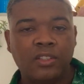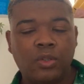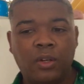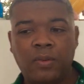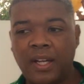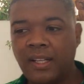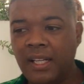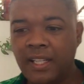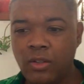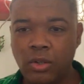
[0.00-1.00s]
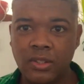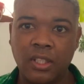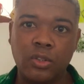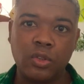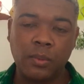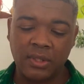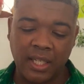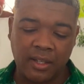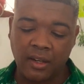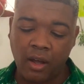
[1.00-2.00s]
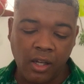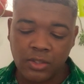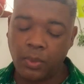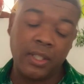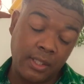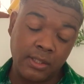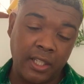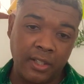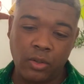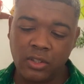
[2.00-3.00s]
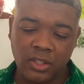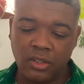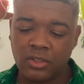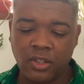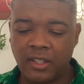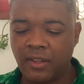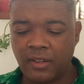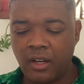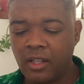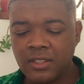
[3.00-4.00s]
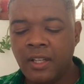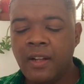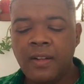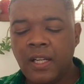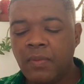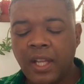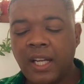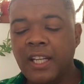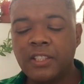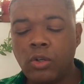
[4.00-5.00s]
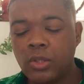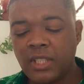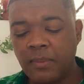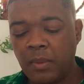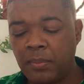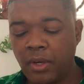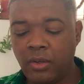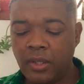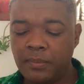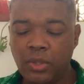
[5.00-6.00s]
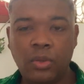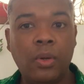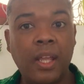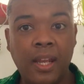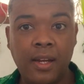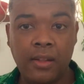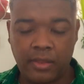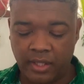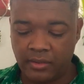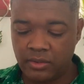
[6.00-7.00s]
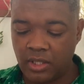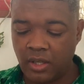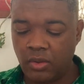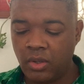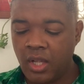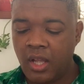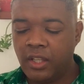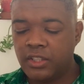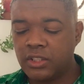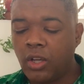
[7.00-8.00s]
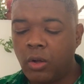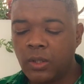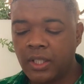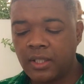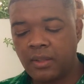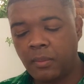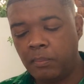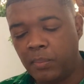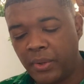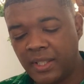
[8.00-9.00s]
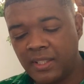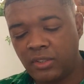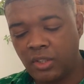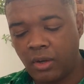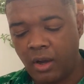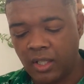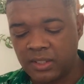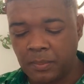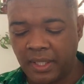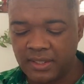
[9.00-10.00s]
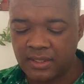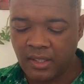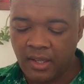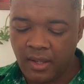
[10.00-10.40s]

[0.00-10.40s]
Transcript: sort of like clear quartz, it looks almost like glass. Well, it is clear quartz, it looks almost like glass. Clear quartz can be programmed to do anything. So just hold it, breathe into your heart space,